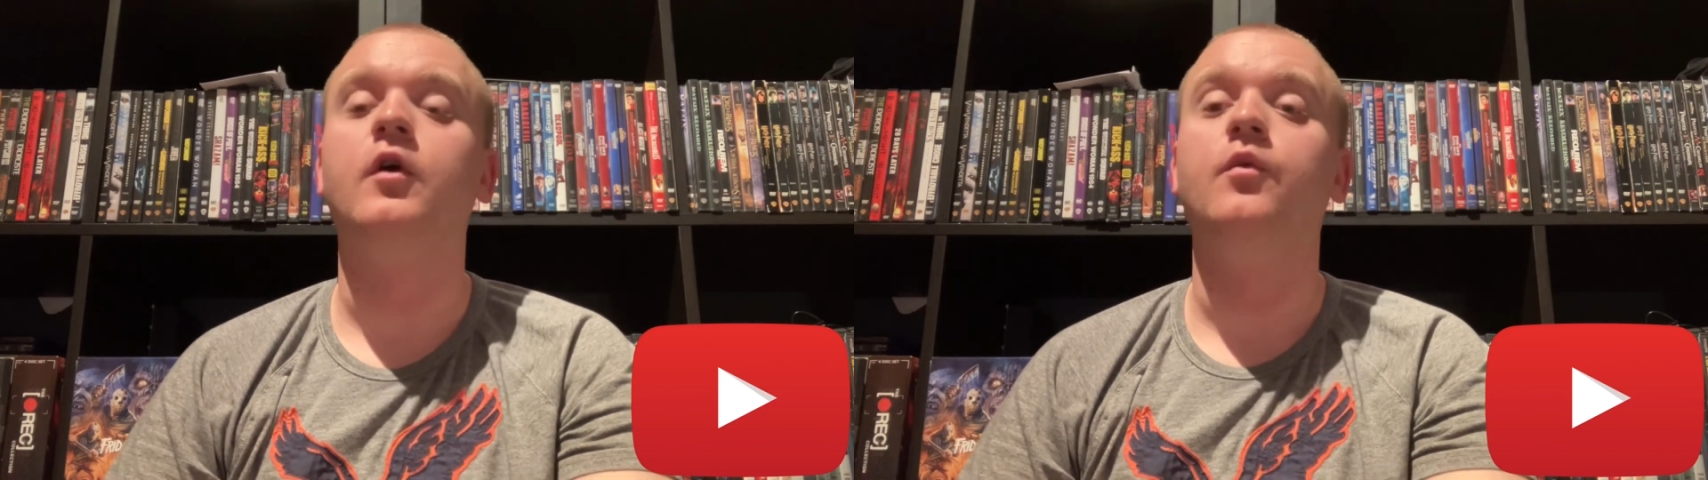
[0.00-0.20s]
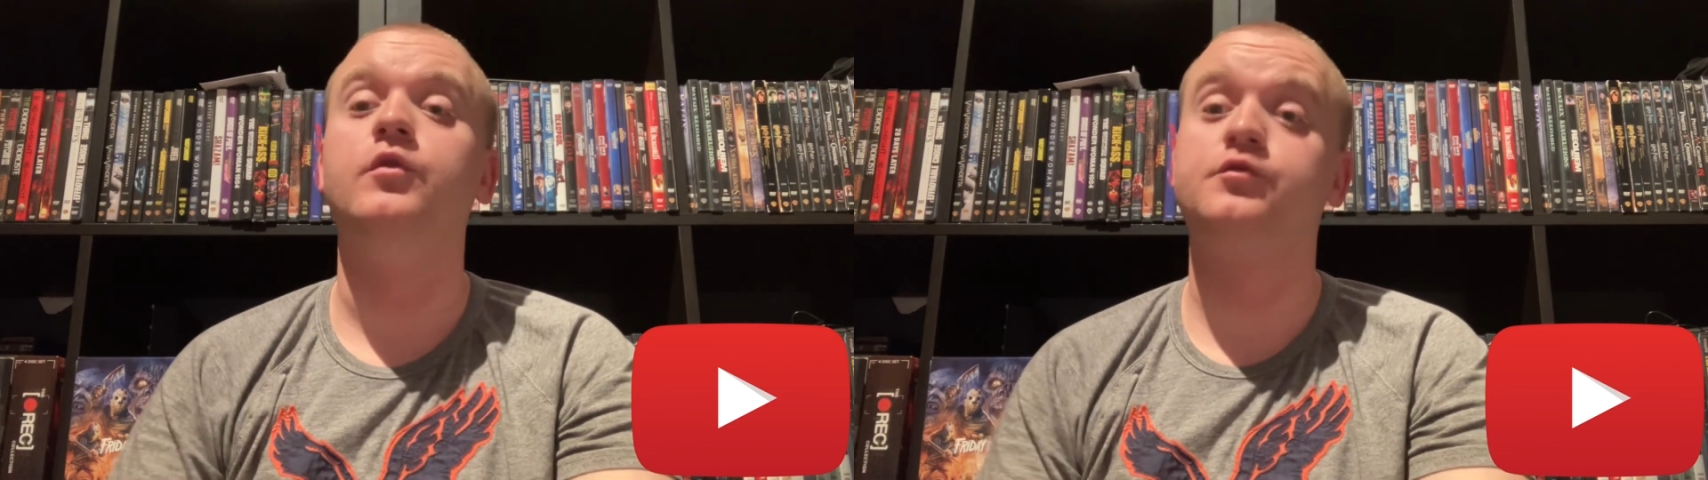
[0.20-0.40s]

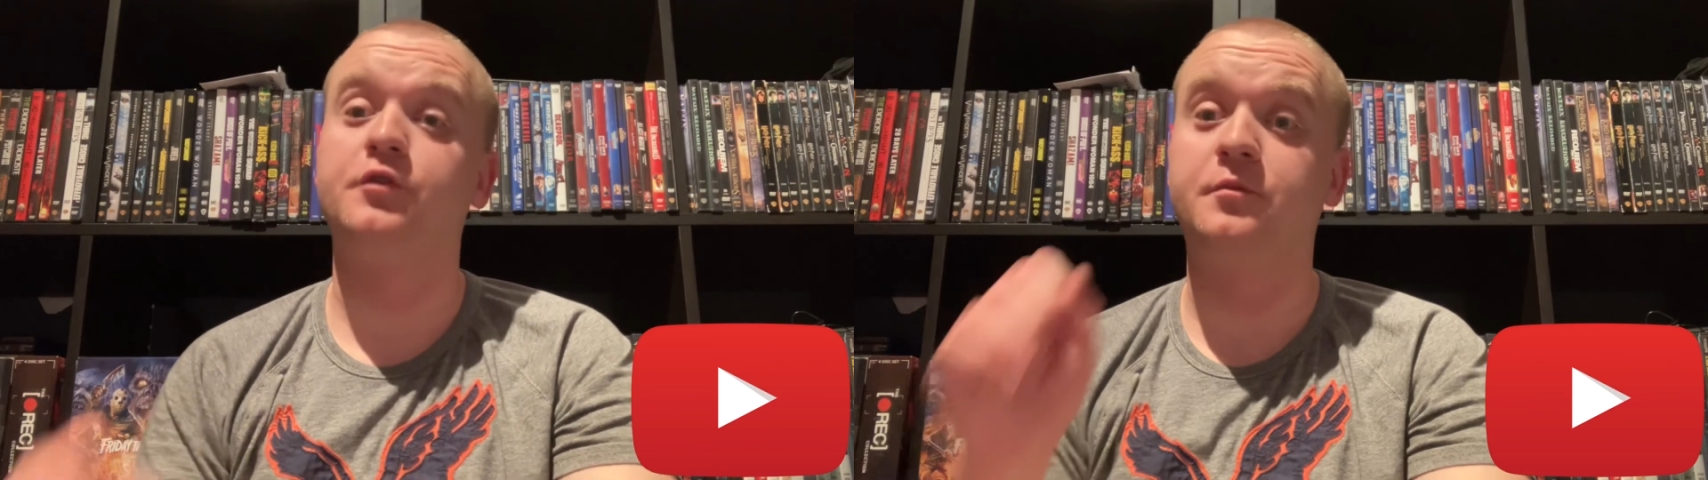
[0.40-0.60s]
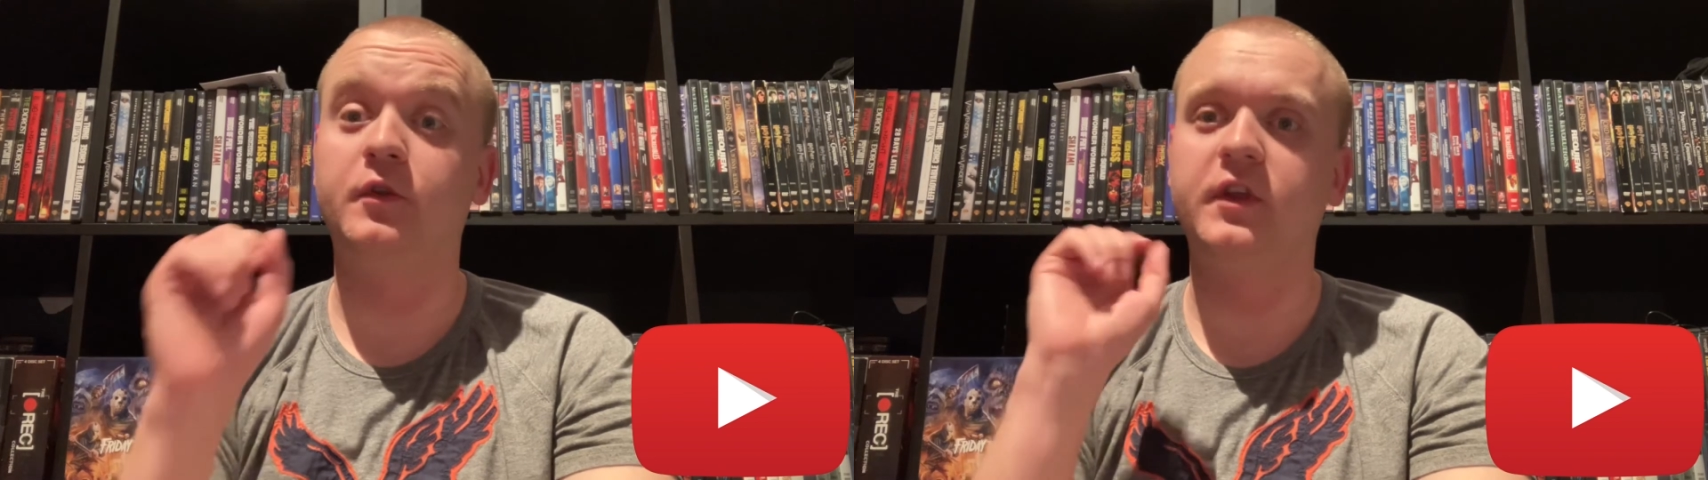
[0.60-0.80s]
which
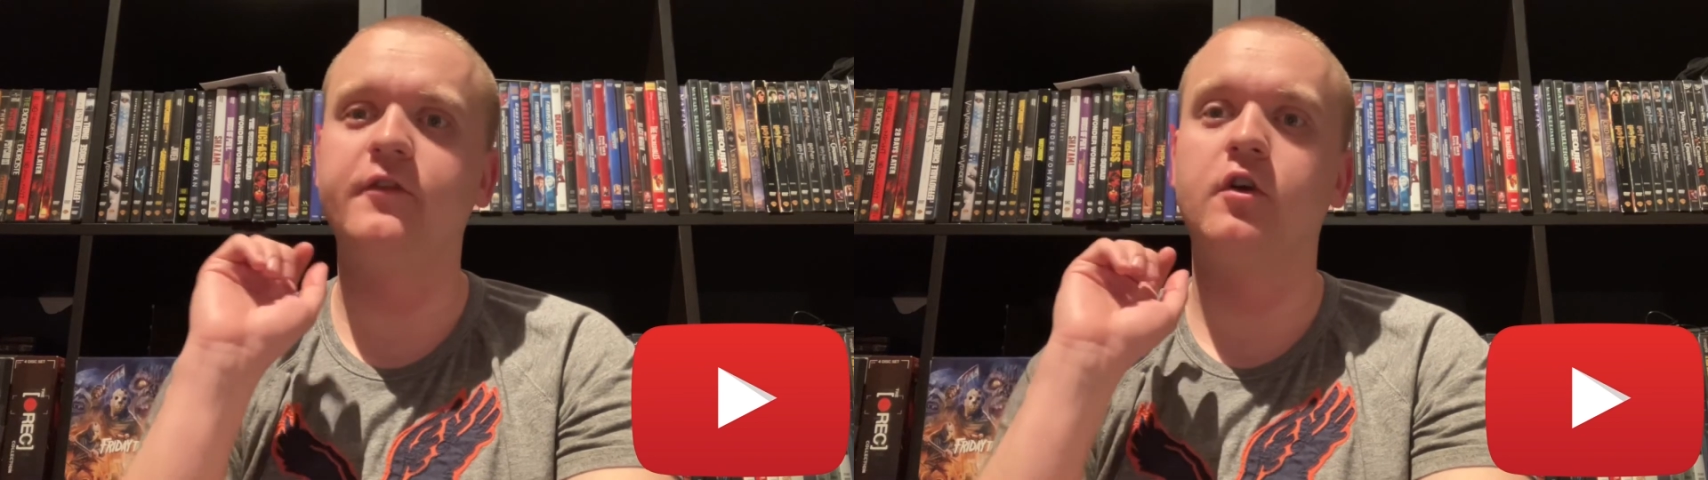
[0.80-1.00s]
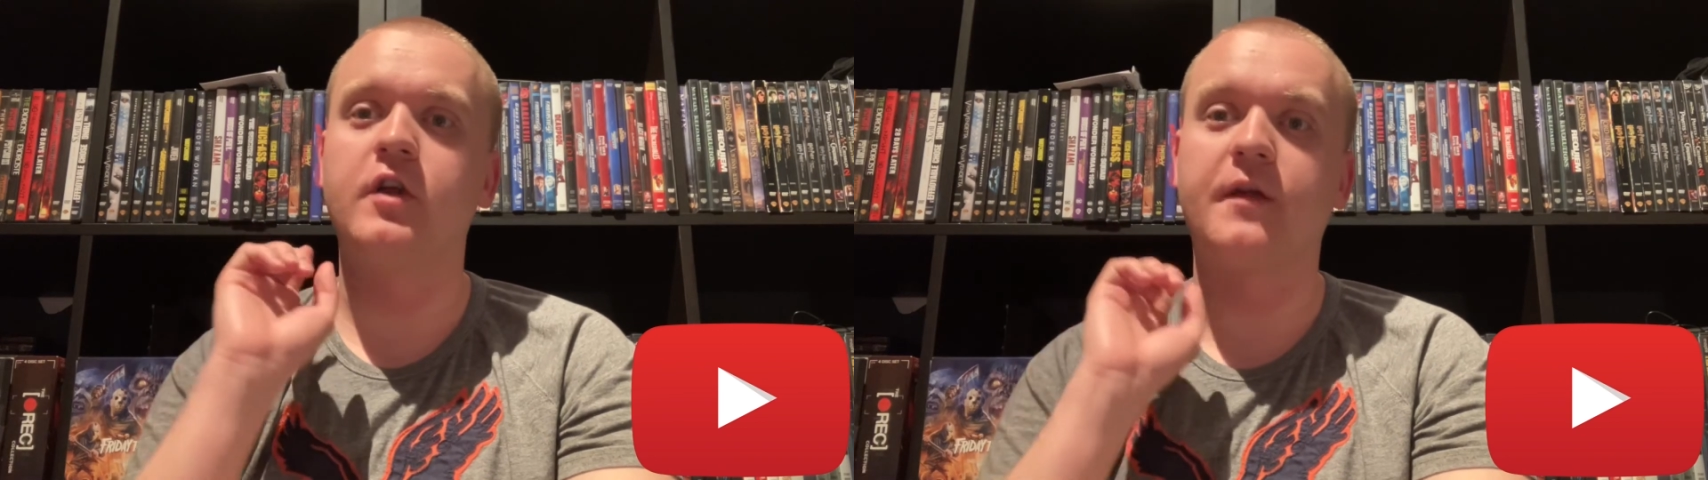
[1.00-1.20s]
was, believe
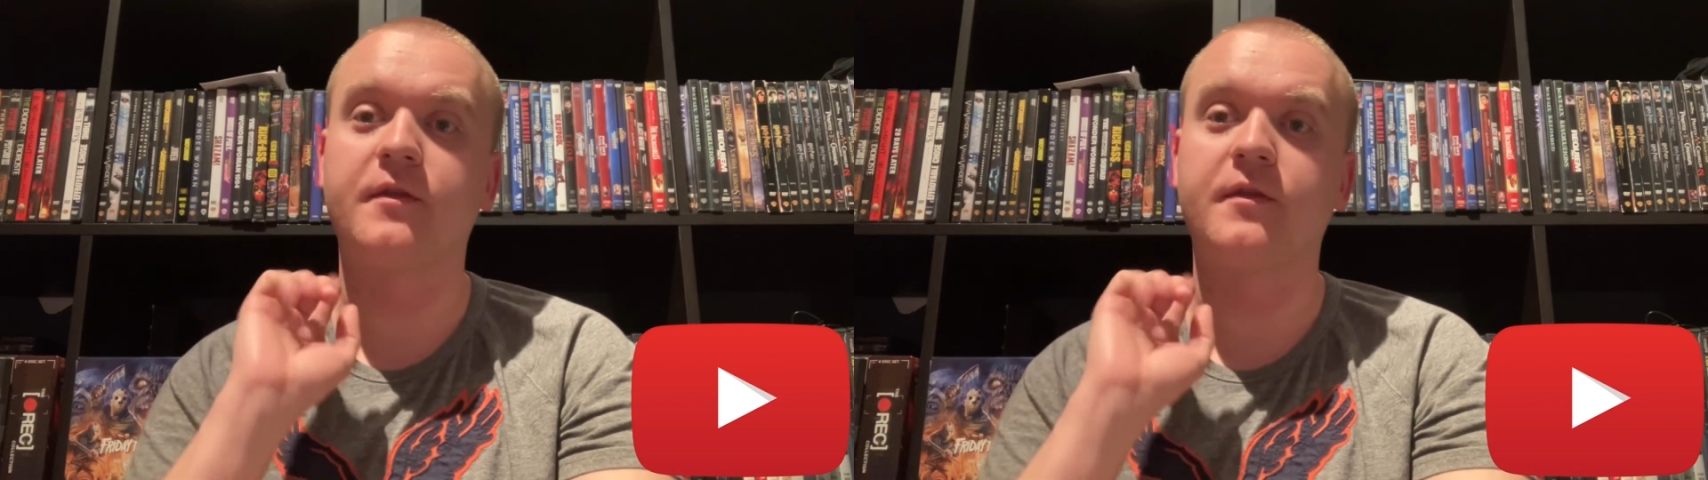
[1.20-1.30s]
it or not,